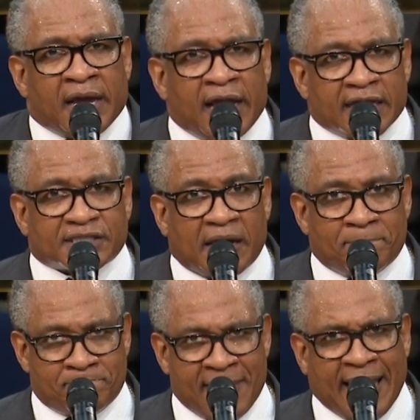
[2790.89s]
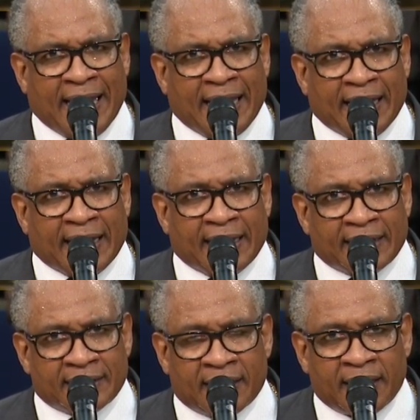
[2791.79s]
is a
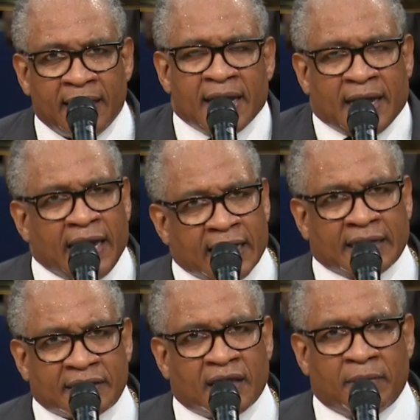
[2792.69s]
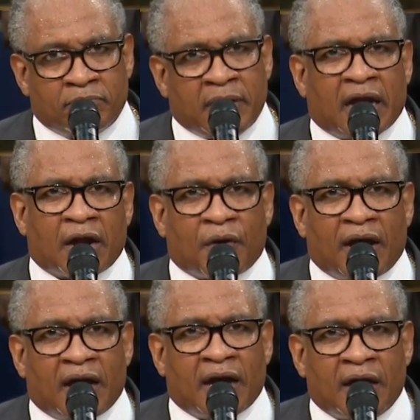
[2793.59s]
man in the
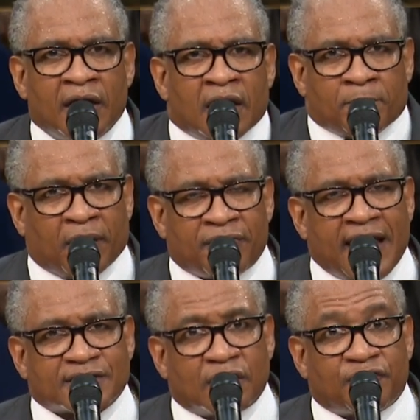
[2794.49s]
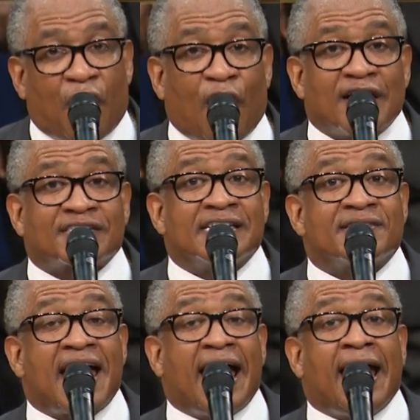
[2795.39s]
mirror, but there's a voice
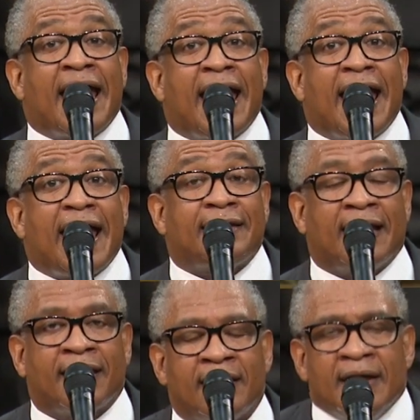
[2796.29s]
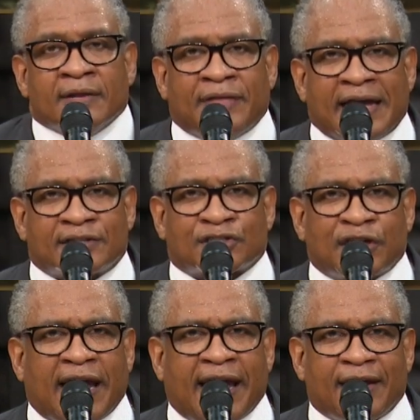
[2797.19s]
in their head that's
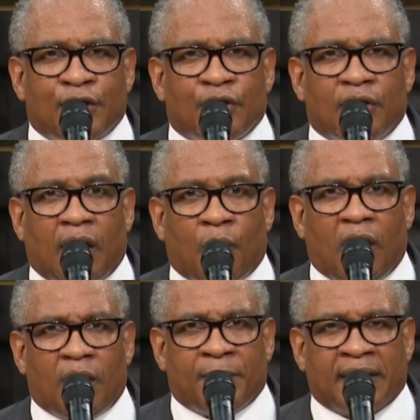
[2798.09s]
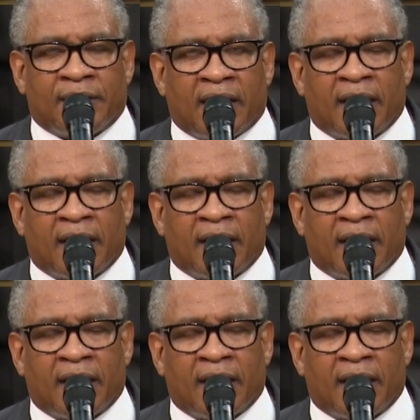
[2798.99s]
saying, You're a woman,